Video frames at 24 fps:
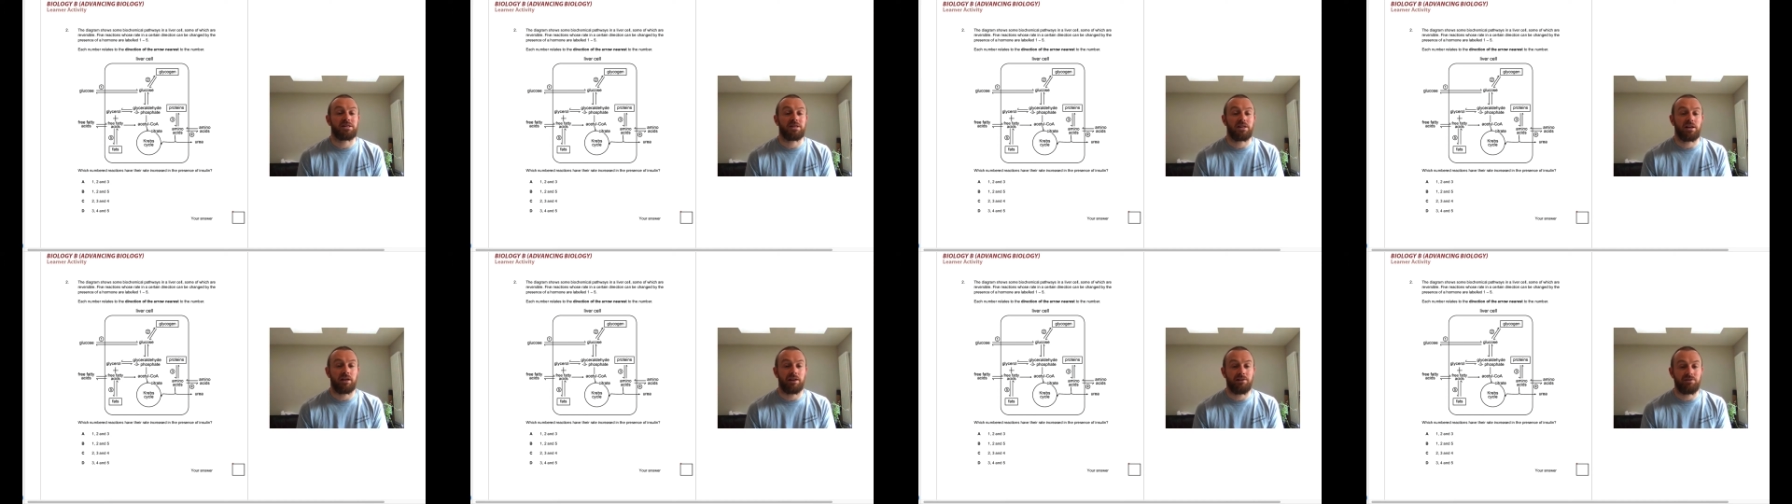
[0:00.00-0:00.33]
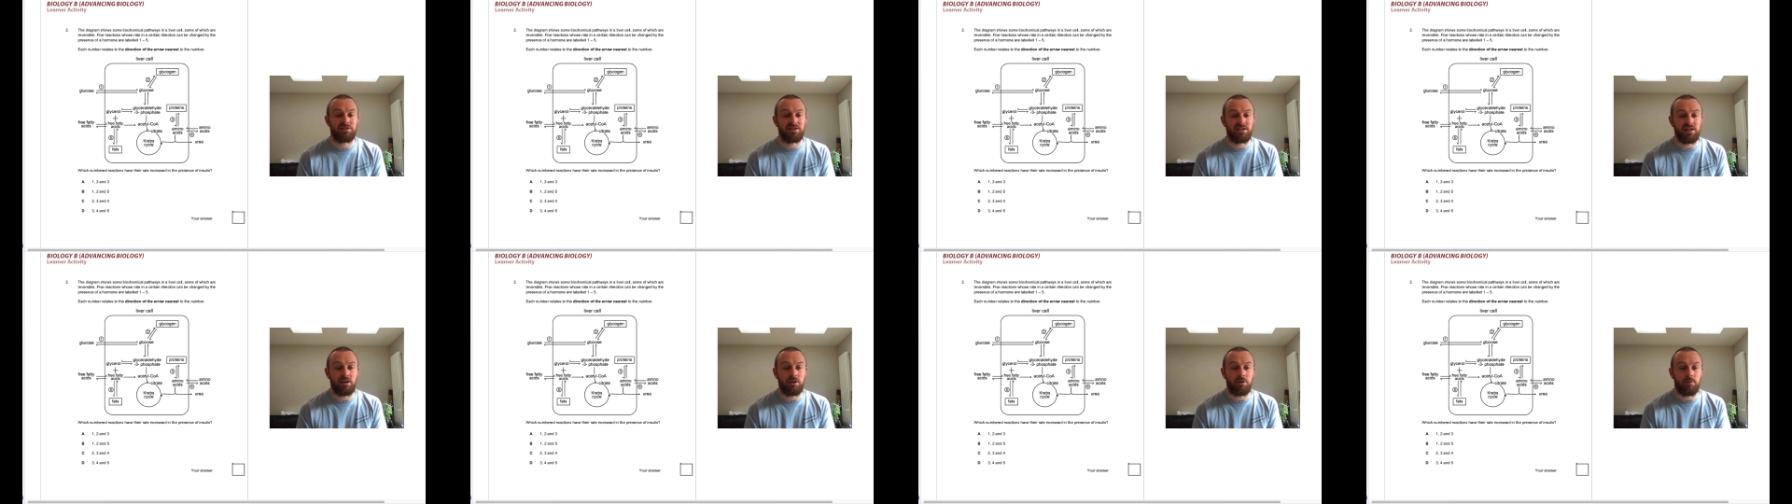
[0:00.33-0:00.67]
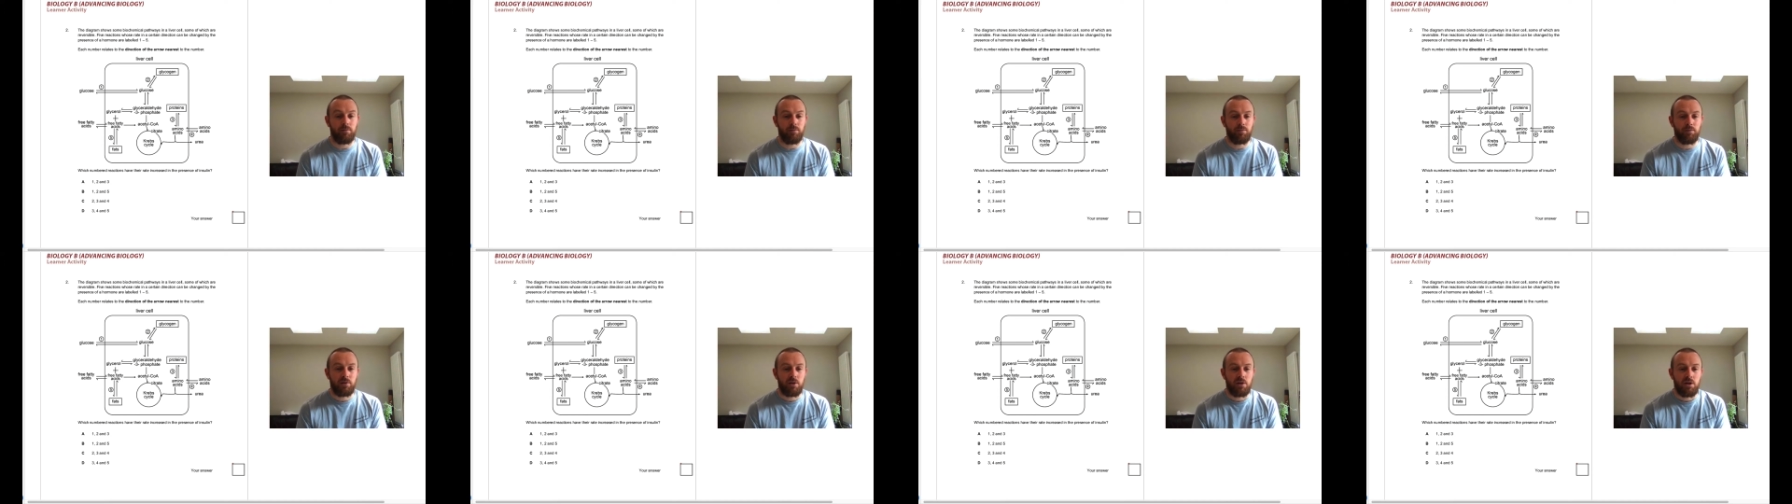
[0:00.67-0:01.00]
in a liver
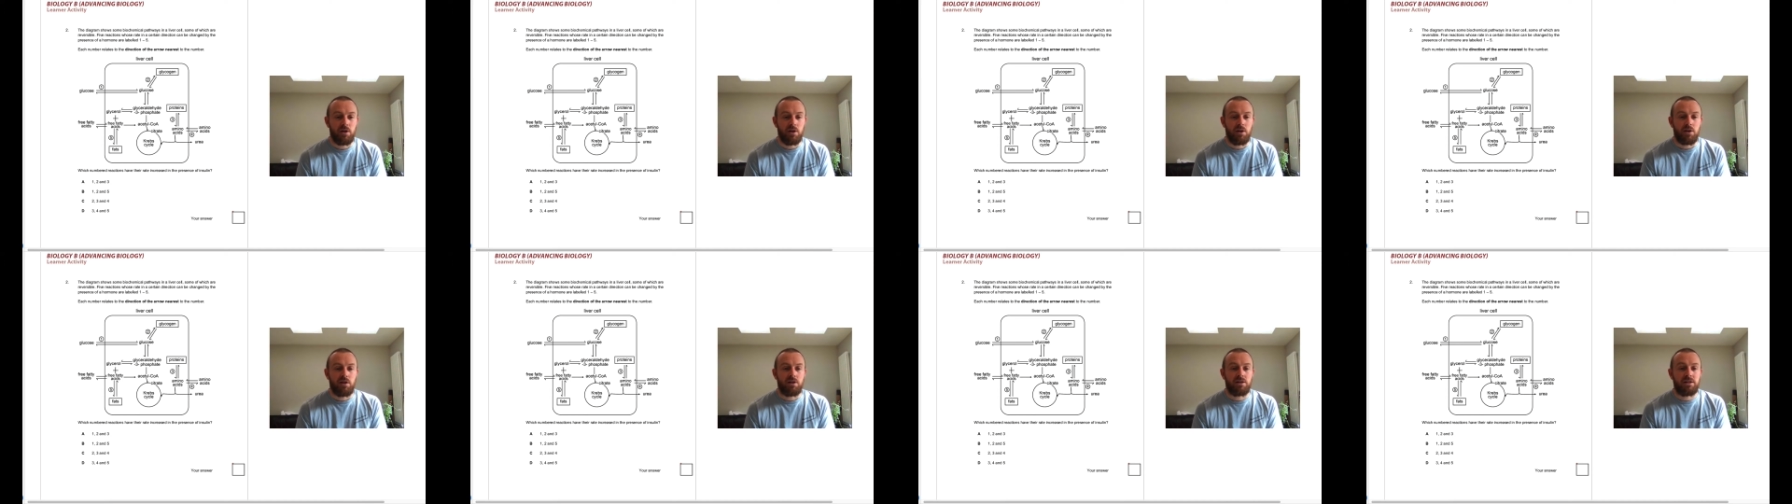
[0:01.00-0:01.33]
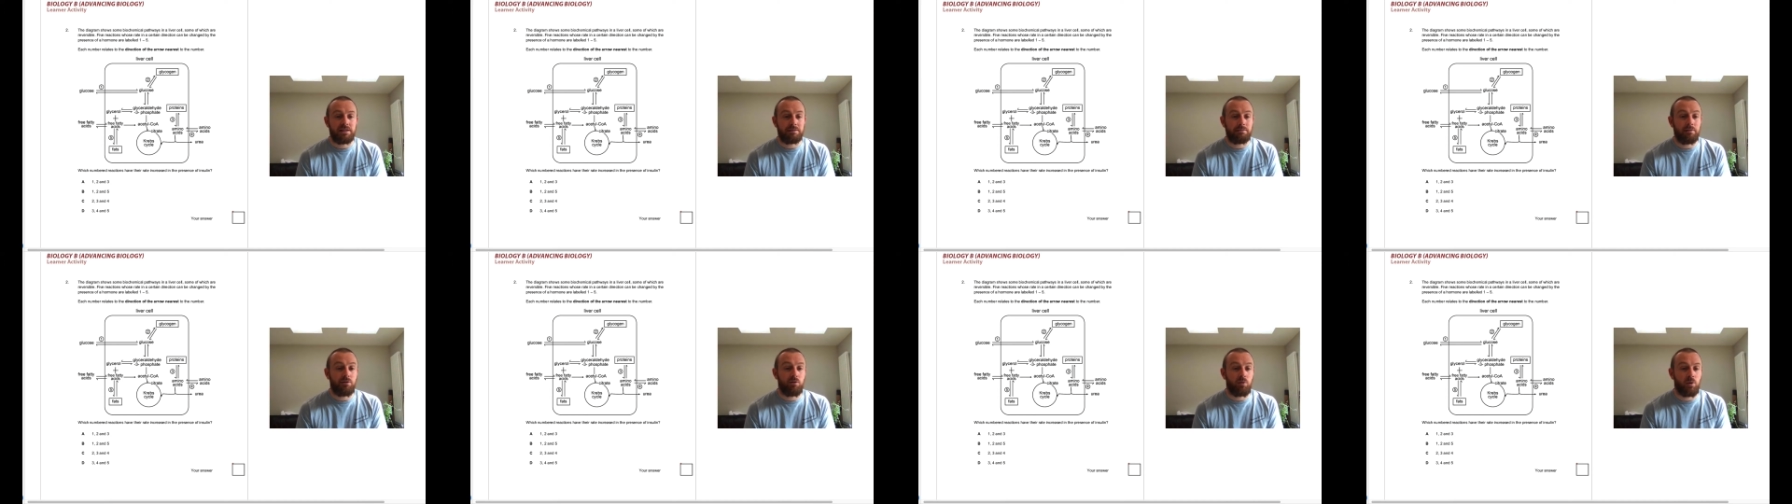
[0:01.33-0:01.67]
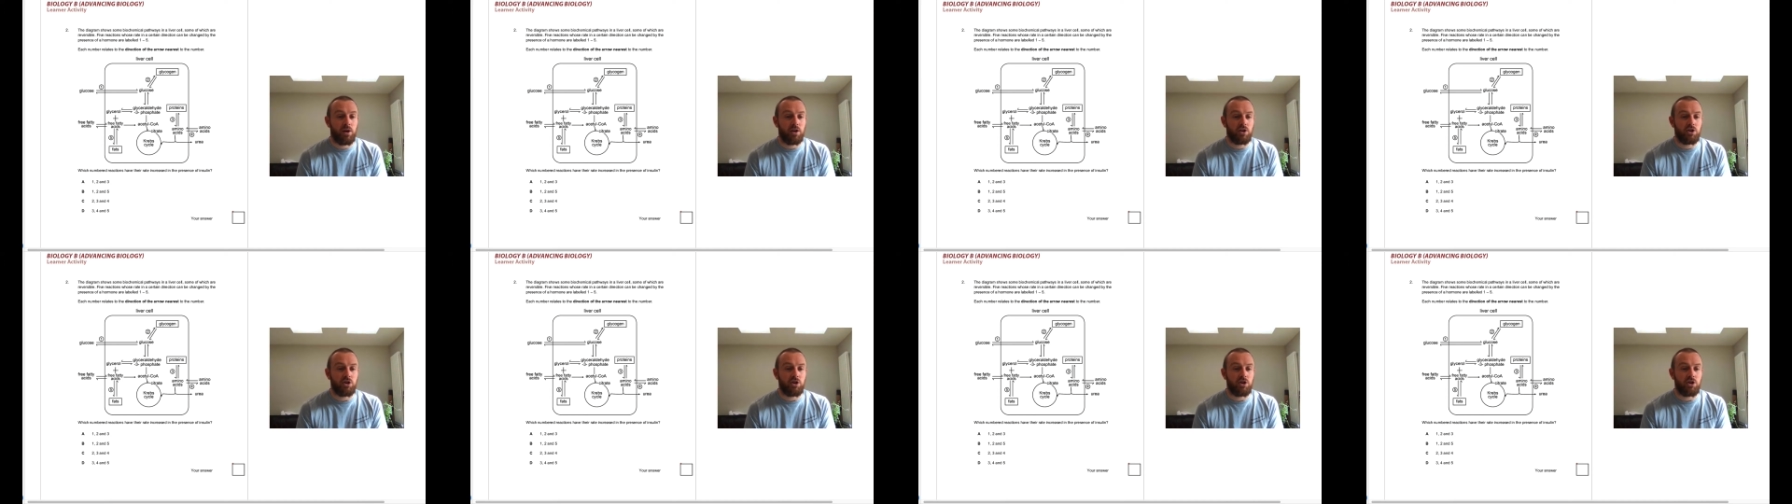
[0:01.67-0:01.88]
cell, some of which